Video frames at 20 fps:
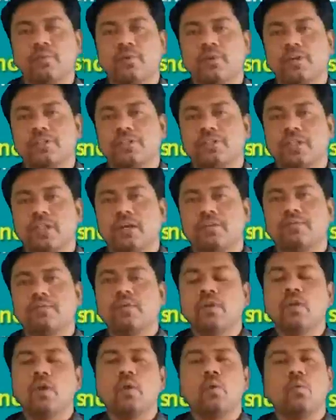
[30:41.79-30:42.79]
production
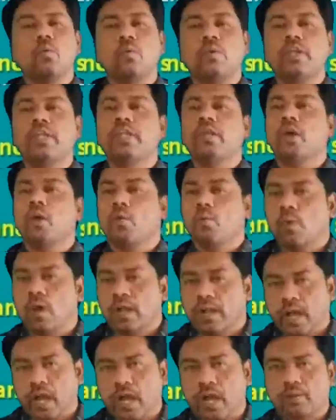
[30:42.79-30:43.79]
of only
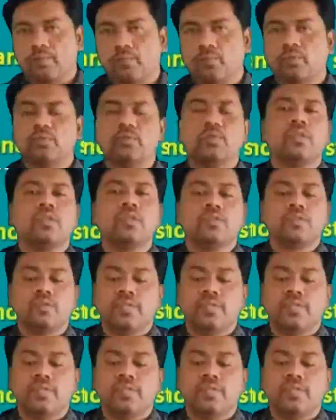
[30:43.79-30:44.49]
one hormone.